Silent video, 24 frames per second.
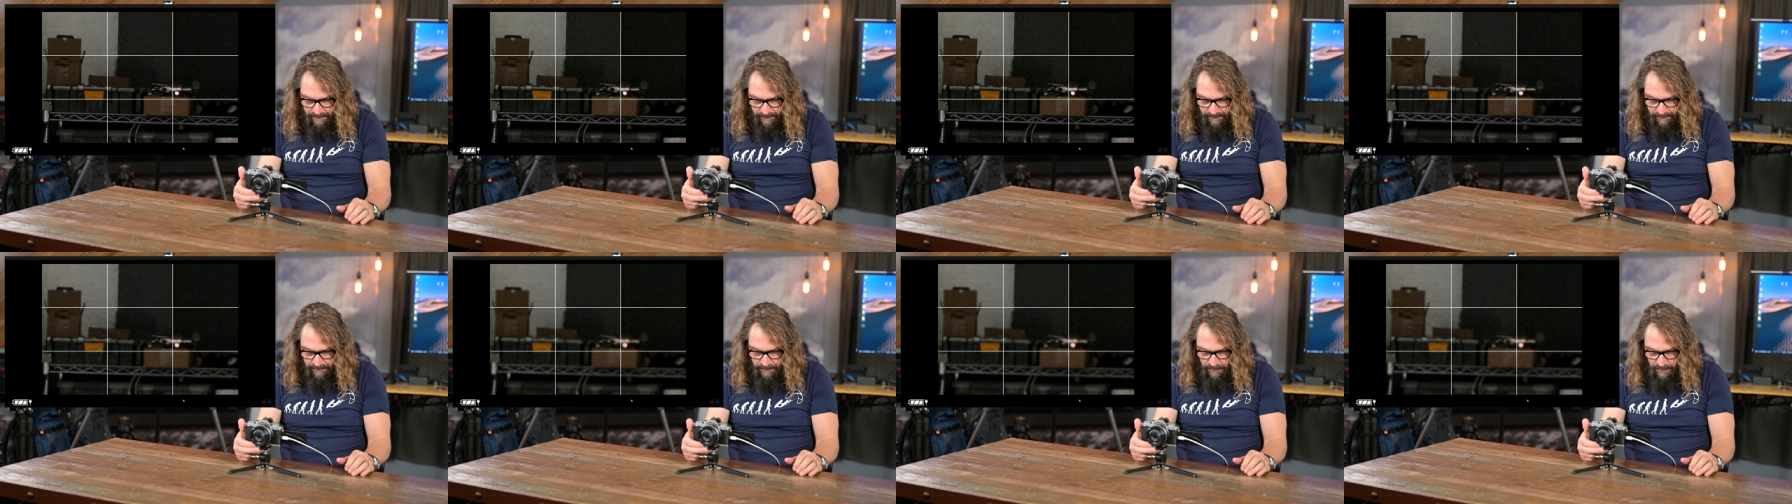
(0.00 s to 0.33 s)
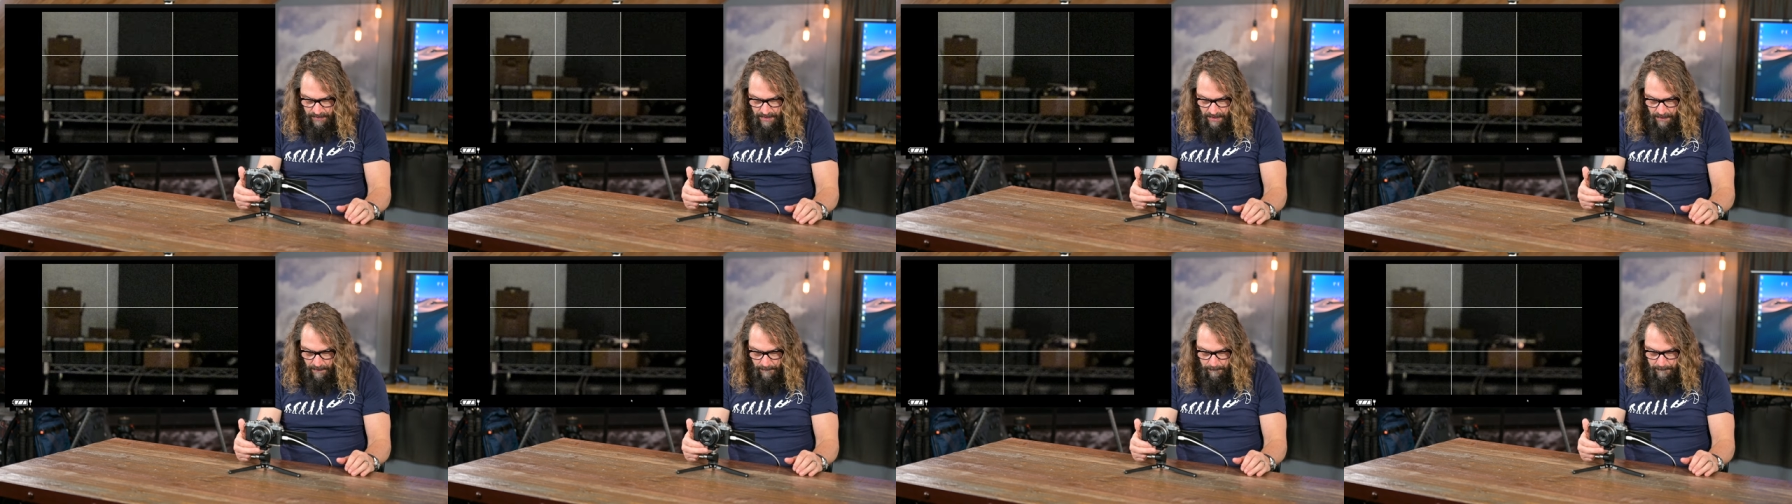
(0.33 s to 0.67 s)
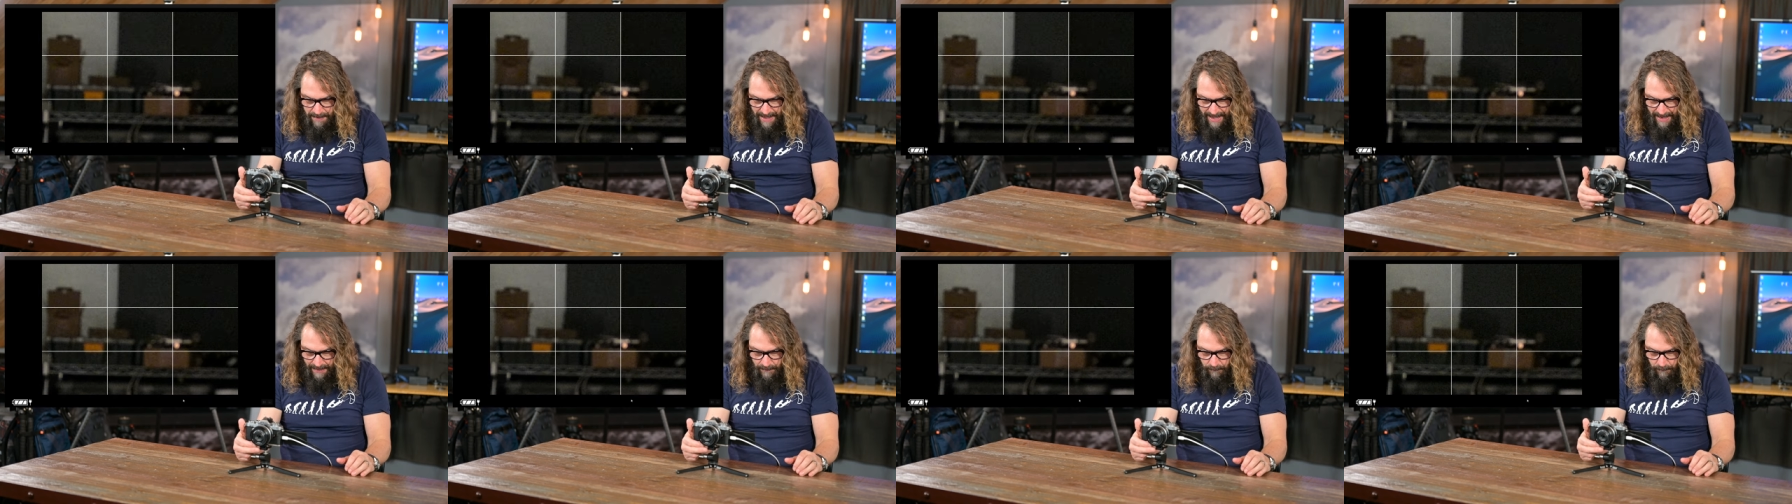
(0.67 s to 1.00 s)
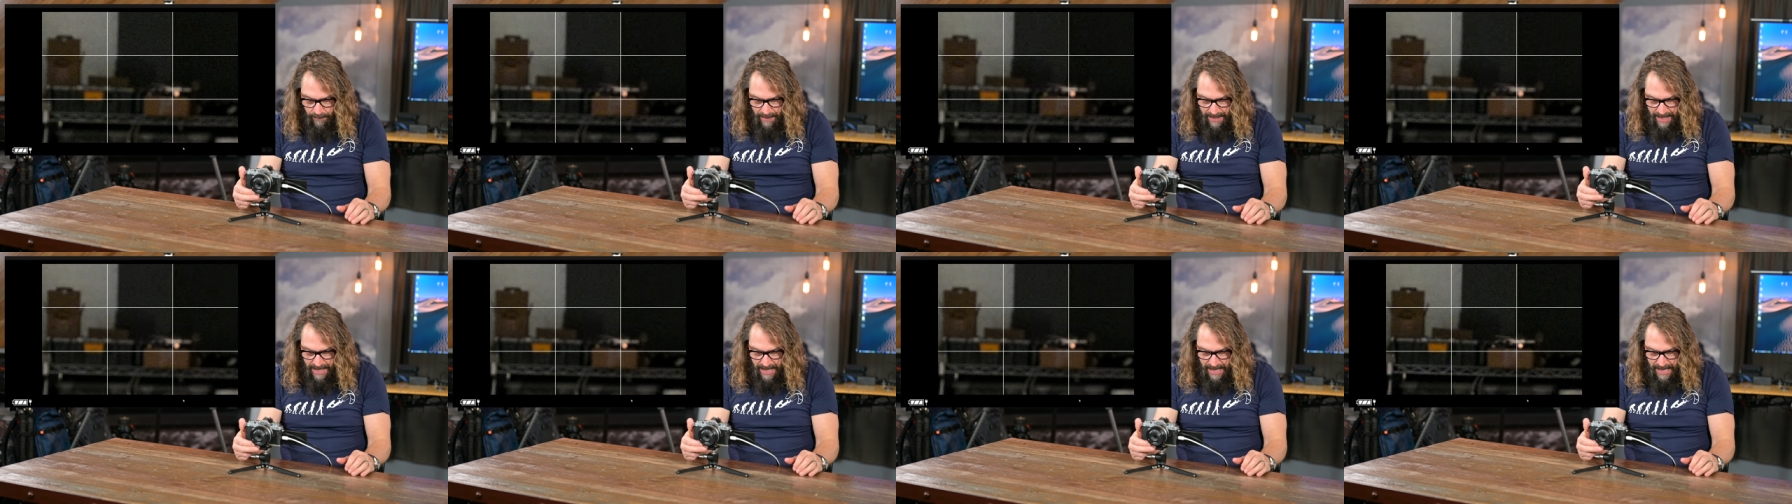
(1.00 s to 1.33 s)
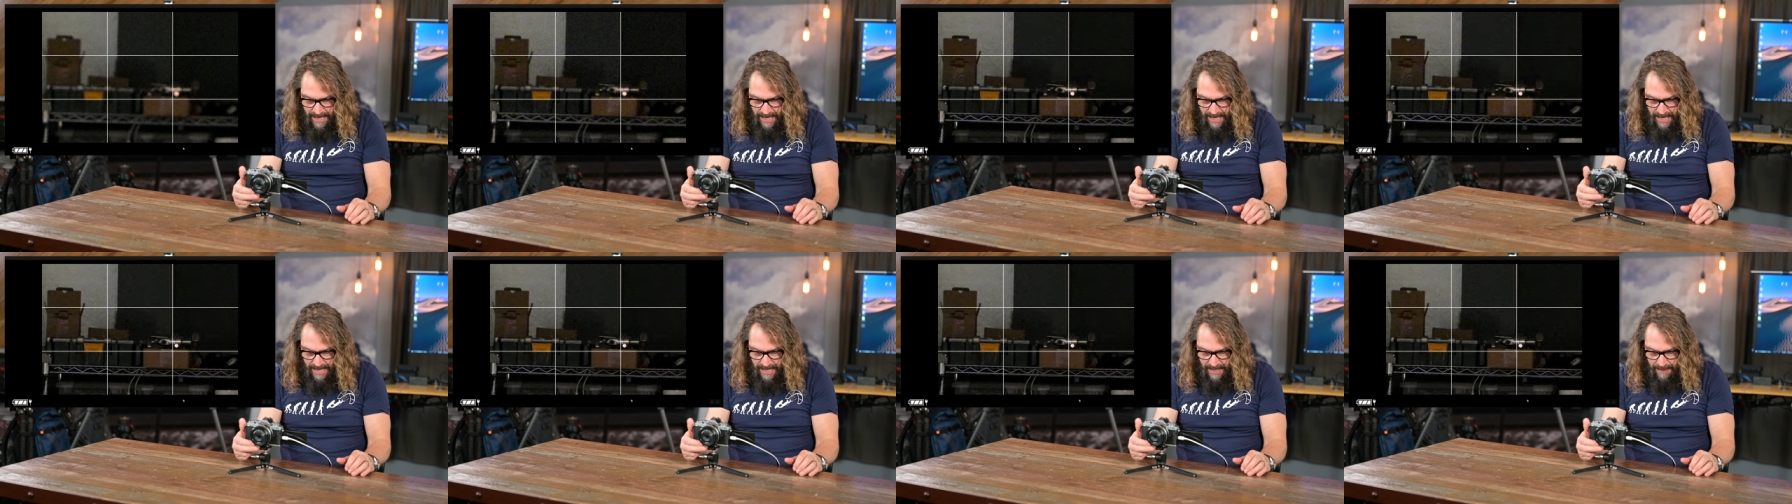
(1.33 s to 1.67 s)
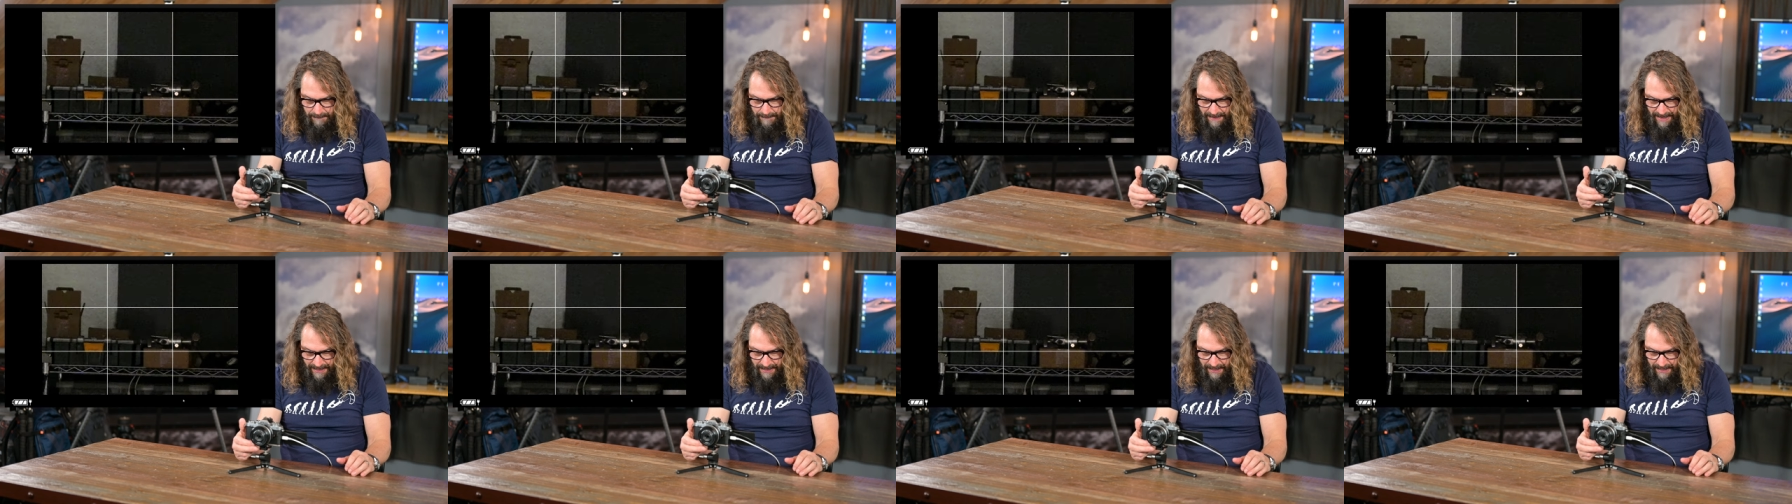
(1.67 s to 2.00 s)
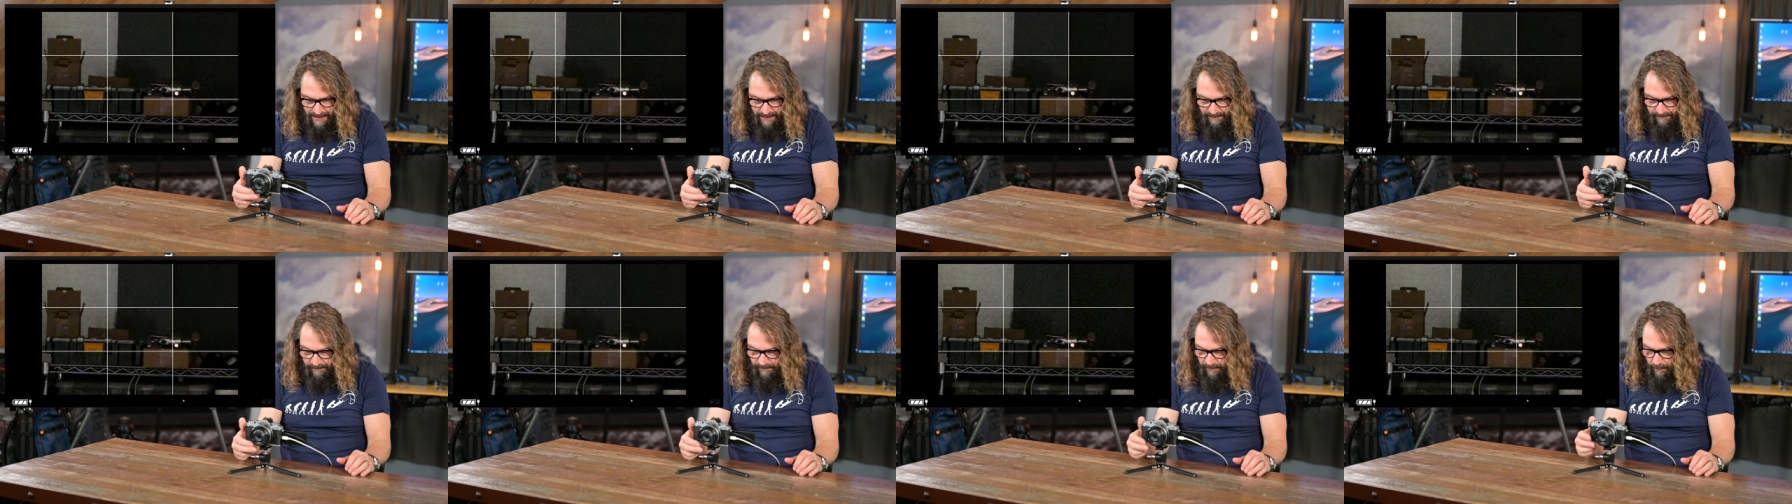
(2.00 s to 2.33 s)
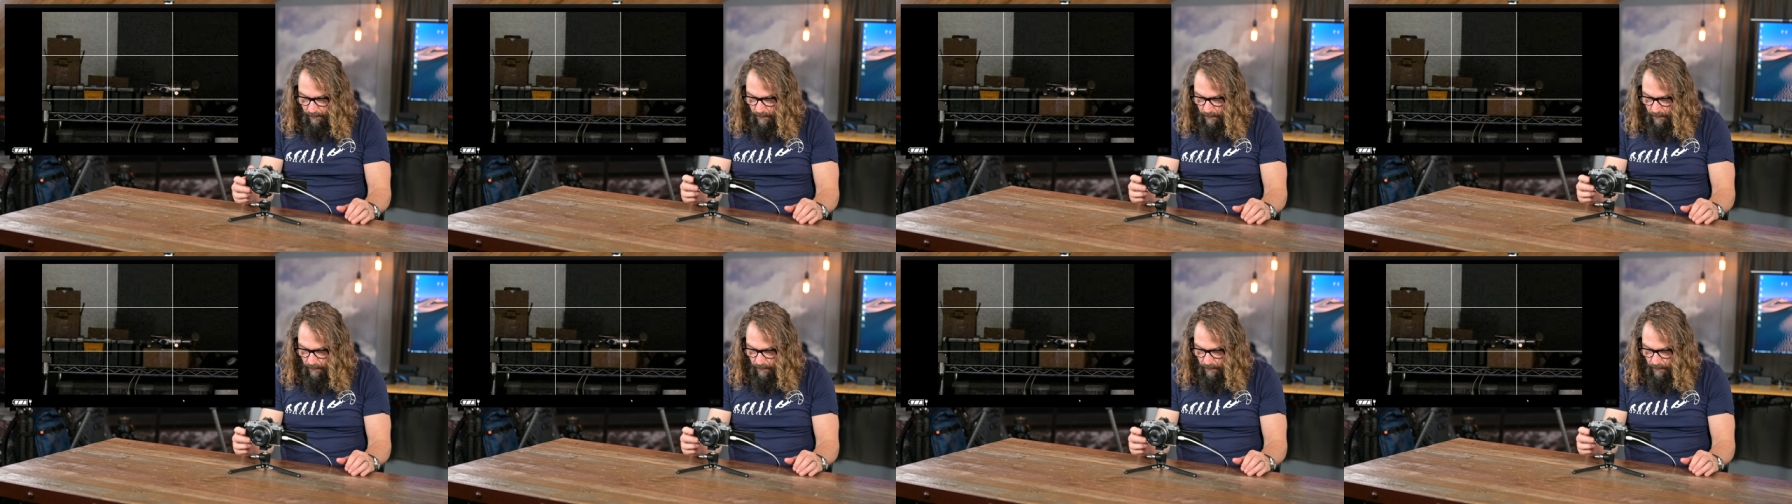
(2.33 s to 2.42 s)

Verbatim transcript: studio back way back against